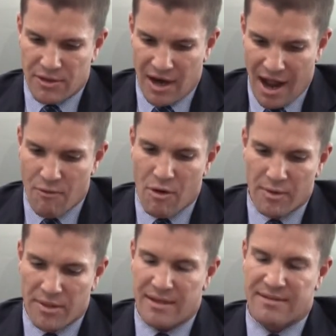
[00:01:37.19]
that are
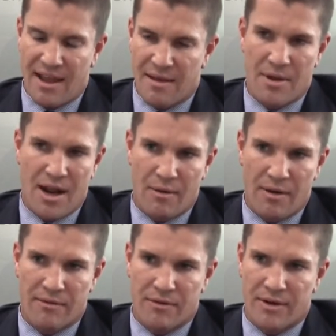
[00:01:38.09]
wrong with that statement,
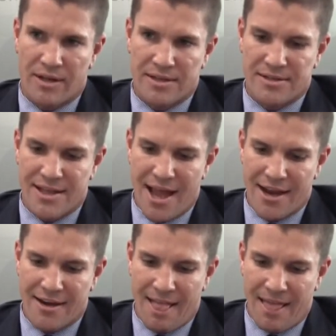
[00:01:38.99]
however, is
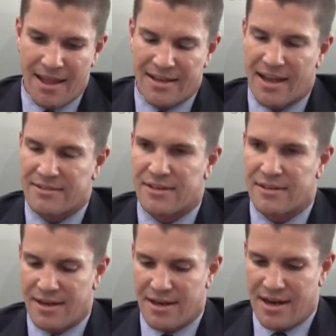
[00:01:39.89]
that it
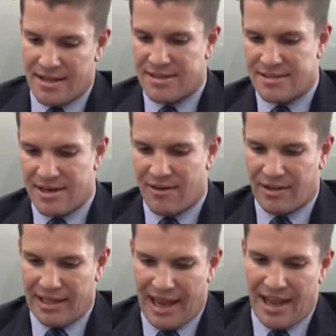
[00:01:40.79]
doesn't
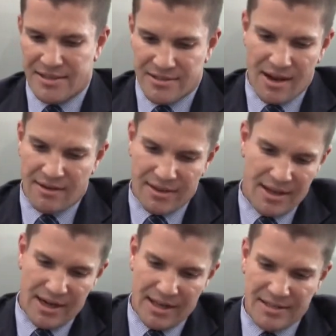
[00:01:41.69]
necessarily answer
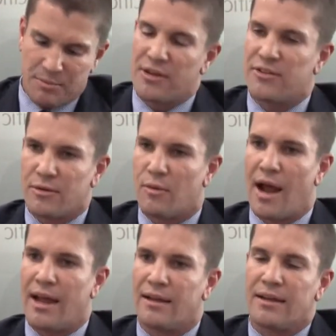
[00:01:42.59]
in an explicit
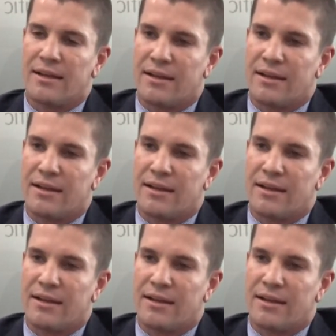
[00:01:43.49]
way